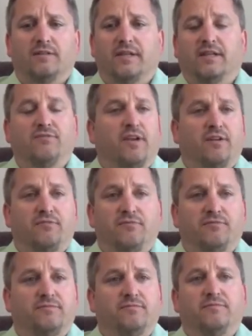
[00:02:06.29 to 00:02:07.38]

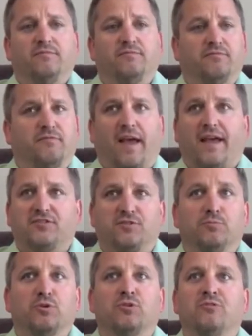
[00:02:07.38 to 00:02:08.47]
innovative, fast
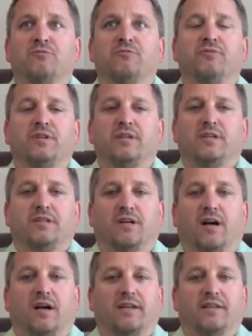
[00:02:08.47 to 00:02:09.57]
to move,
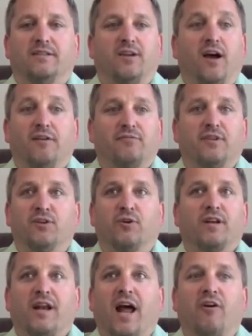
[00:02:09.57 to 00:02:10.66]
and tough. They
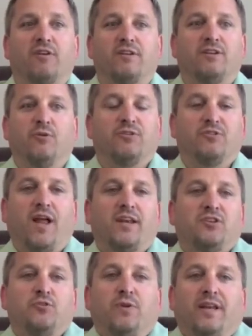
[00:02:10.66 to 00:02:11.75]
grit it out. And you know what? They're
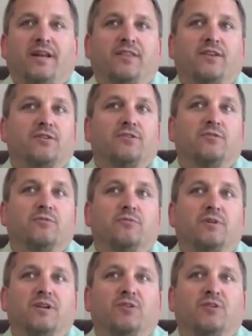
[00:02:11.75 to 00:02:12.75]
not doing anything new.